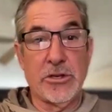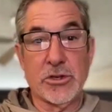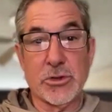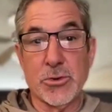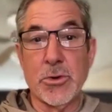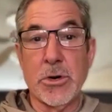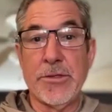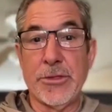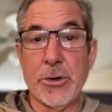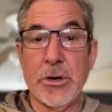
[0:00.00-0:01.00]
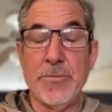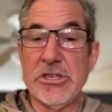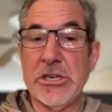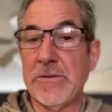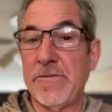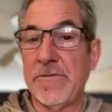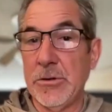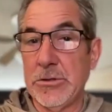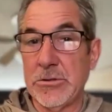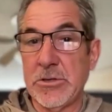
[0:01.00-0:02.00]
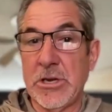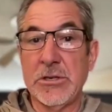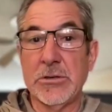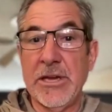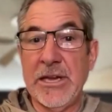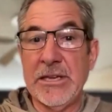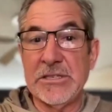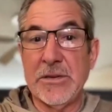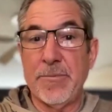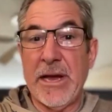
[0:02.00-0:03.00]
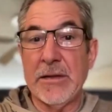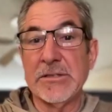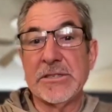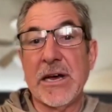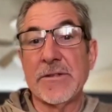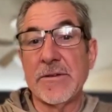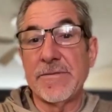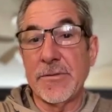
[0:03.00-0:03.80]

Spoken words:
to screw on 30 magenta filters onto your lens to balance out the